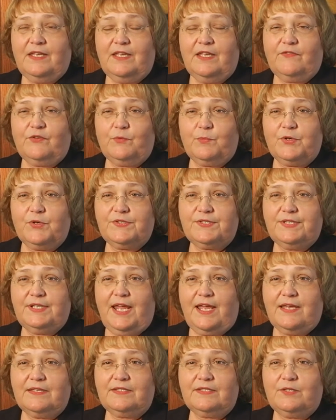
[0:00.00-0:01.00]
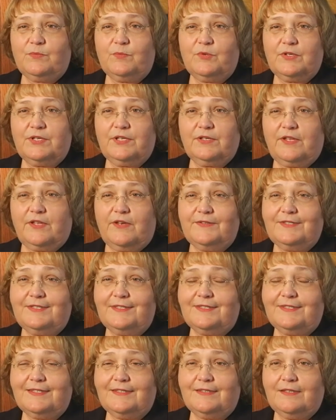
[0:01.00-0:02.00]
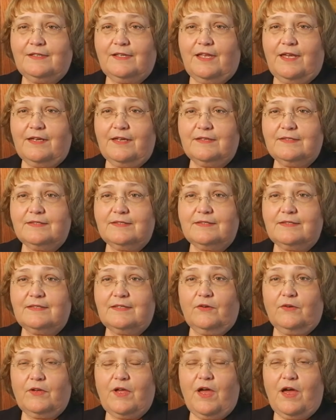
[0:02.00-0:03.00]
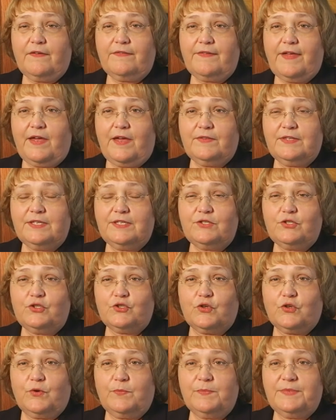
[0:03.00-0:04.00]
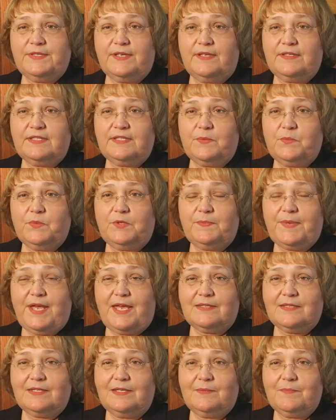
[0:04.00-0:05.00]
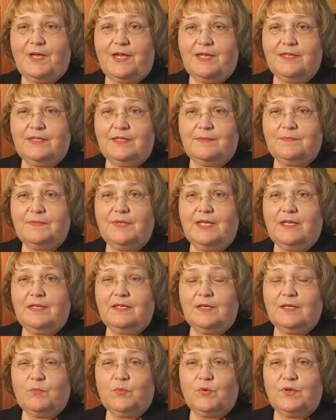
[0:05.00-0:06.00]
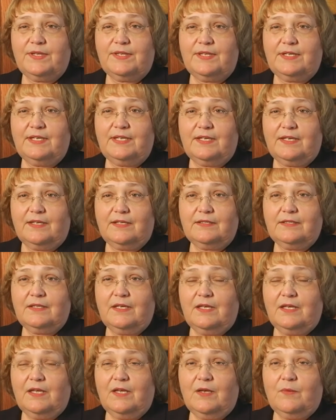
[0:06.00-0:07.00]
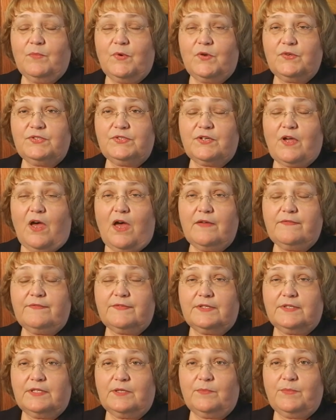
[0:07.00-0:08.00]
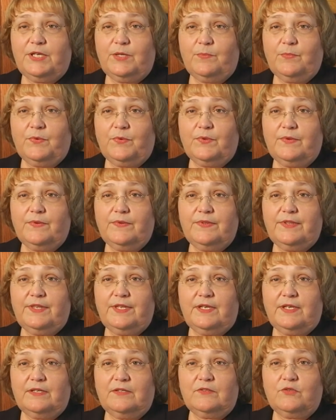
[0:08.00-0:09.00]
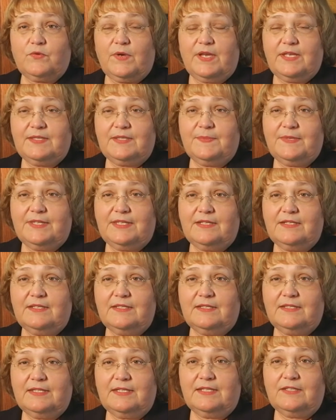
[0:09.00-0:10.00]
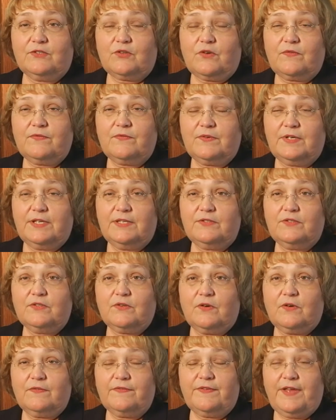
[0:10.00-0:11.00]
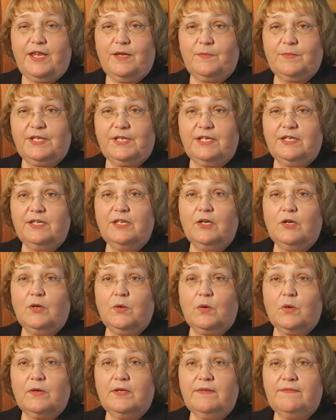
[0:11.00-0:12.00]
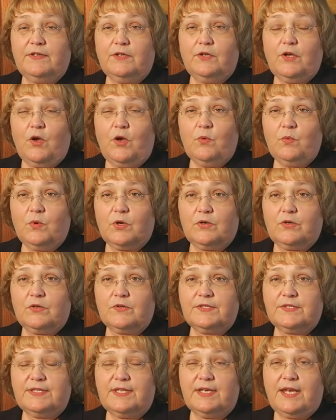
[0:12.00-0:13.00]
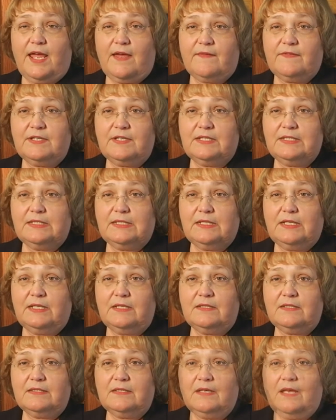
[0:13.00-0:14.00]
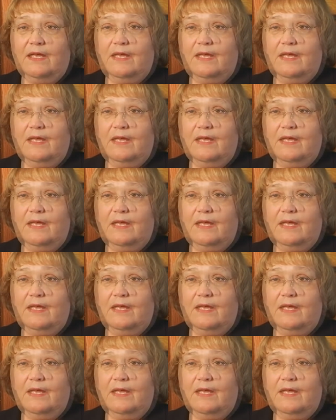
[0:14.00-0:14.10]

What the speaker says: If a person has tuberculosis in the lungs, they'll cough out these germs, and someone passing by them can breathe it in. Most often, the people that transmit the disease are friends or family, or even coworkers that have the disease.